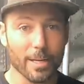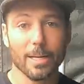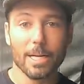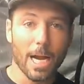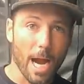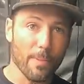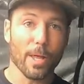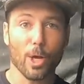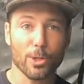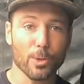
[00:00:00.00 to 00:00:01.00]
it. And
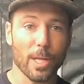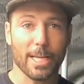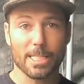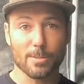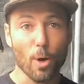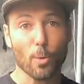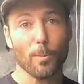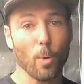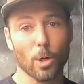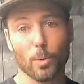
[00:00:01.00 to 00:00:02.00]
then I'll do like a smoke
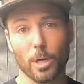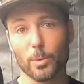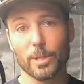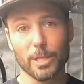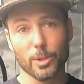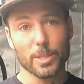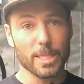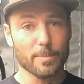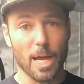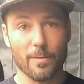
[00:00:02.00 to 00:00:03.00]
report where I really do a
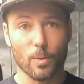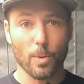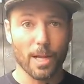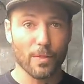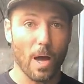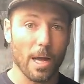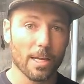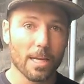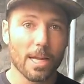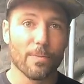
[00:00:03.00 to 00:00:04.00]
deep dive on what I thought.
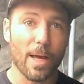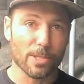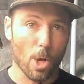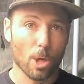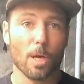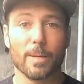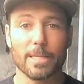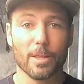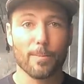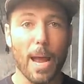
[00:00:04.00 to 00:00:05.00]
That's all coming
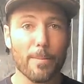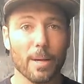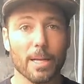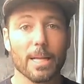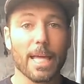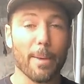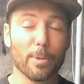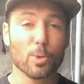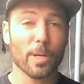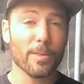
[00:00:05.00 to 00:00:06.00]
down the pipe. In
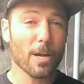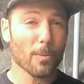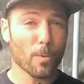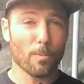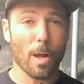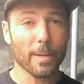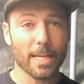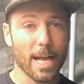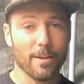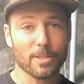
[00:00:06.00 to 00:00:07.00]
between there, we're probably
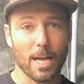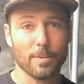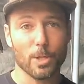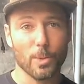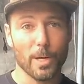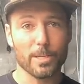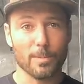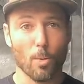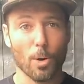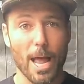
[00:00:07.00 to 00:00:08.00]
gonna have time to do
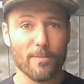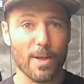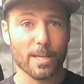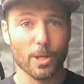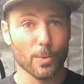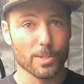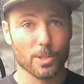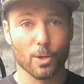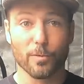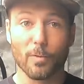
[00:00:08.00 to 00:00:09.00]
some more
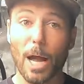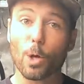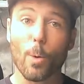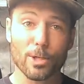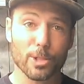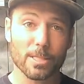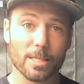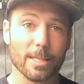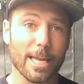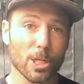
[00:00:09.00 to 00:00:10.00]
FAQs. So if you've got
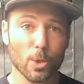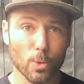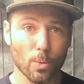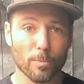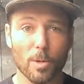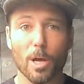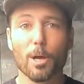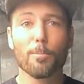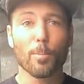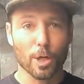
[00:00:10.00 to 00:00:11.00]
questions, like usual,
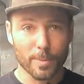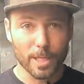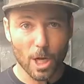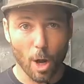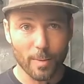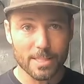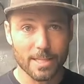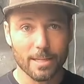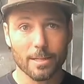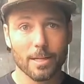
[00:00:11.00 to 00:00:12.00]
put them in the comments
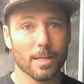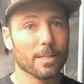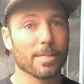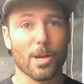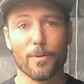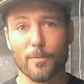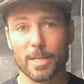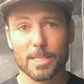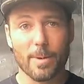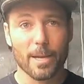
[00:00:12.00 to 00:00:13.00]
here, tell your
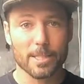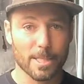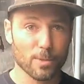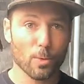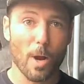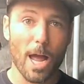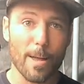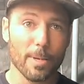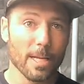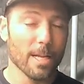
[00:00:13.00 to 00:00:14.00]
friends about it,
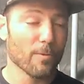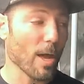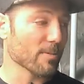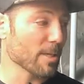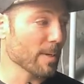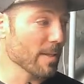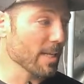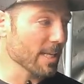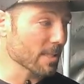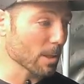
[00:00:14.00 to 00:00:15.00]
subscribe. If you have somebody
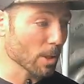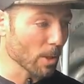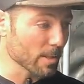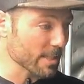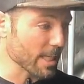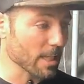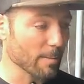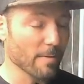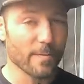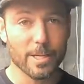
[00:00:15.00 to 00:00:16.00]
that needs to learn, send
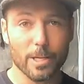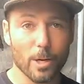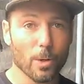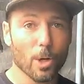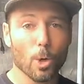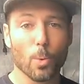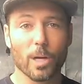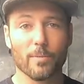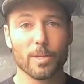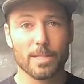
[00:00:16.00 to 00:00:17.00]
them a video
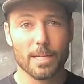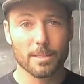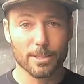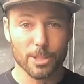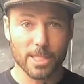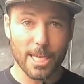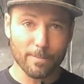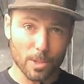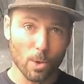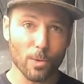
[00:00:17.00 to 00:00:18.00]
whatever it does, let's just
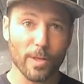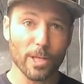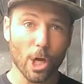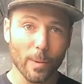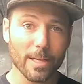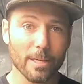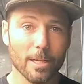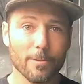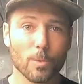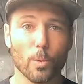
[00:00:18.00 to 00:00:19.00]
keep this whole thing going.
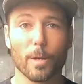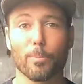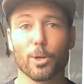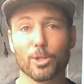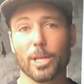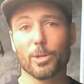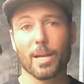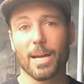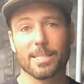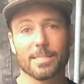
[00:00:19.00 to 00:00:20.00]
We appreciate
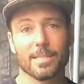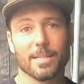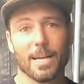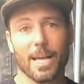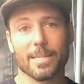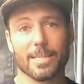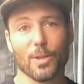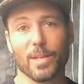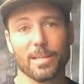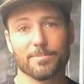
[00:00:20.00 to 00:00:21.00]
you guys. And
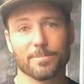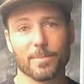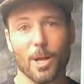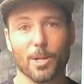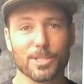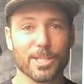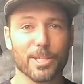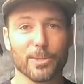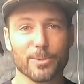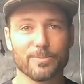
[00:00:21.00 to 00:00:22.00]
until then, I'll
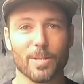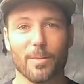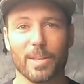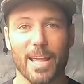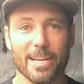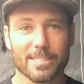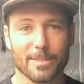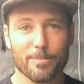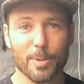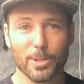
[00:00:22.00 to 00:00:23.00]
see you on the
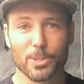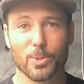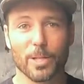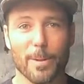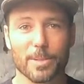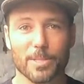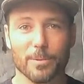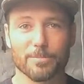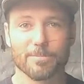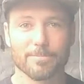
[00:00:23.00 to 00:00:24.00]
next Build a Soil
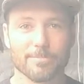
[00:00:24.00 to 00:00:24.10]
episode.